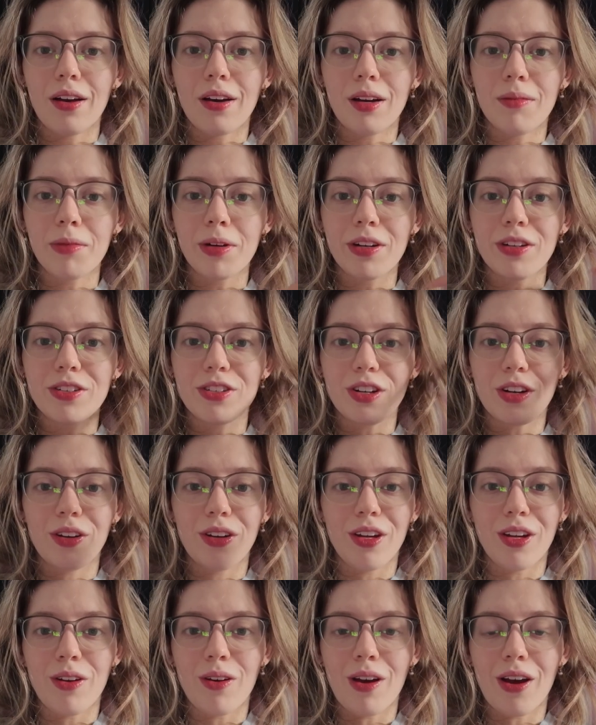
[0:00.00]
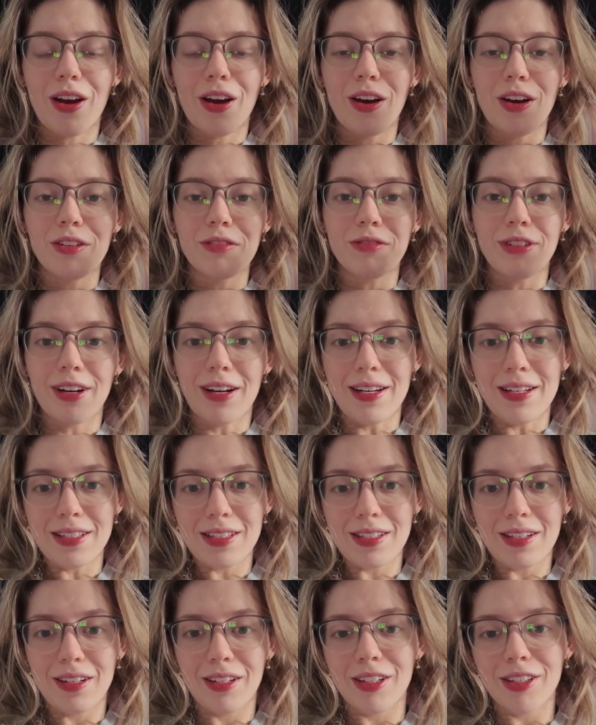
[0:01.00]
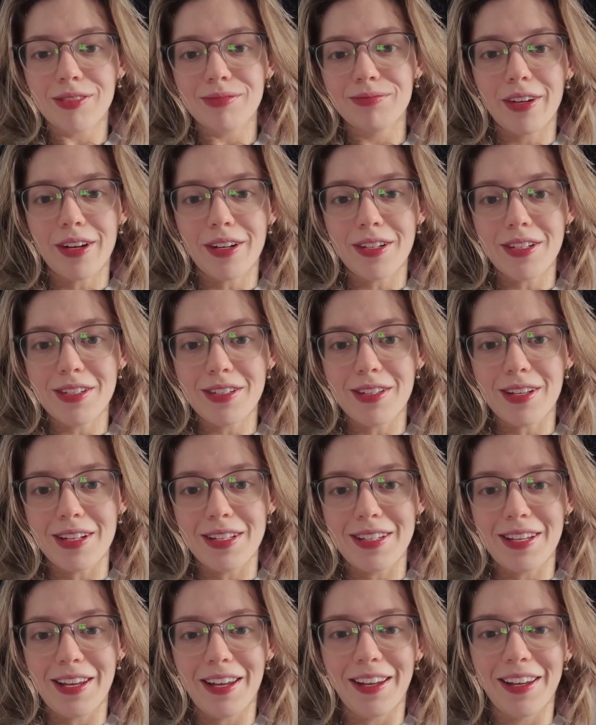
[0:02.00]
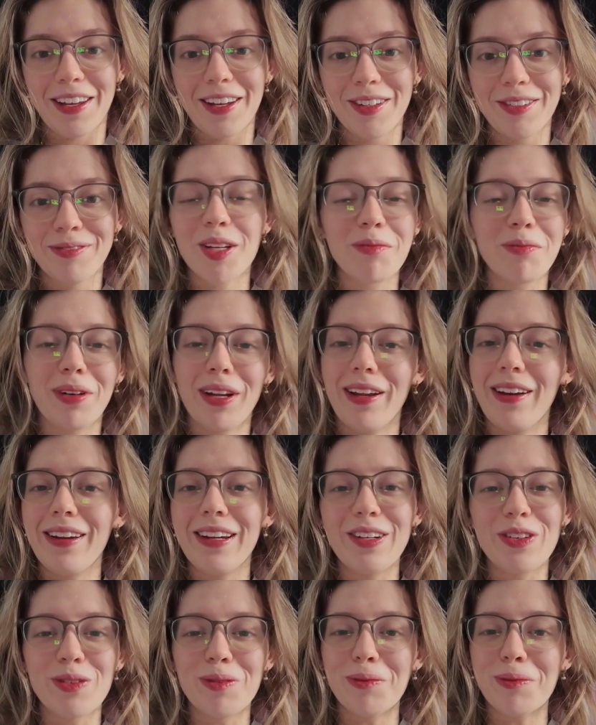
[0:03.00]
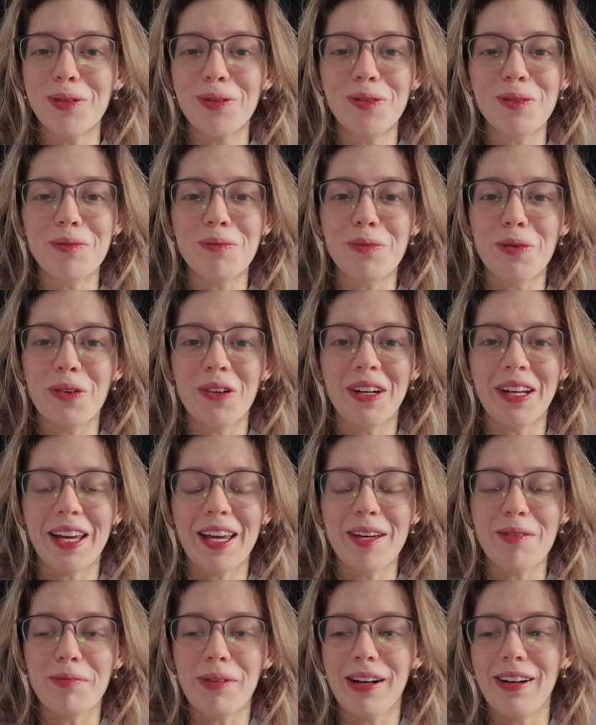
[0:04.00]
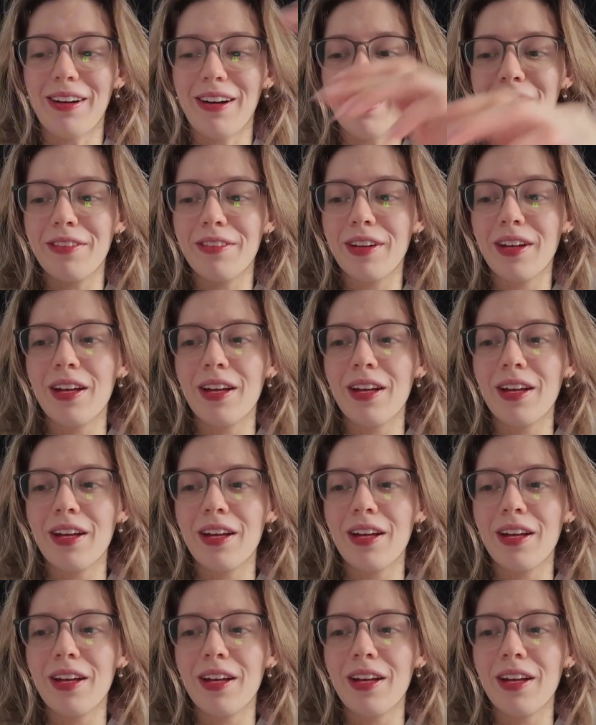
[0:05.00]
and I'm going to show you a realistic, unaesthetic, completely normal morning in my life.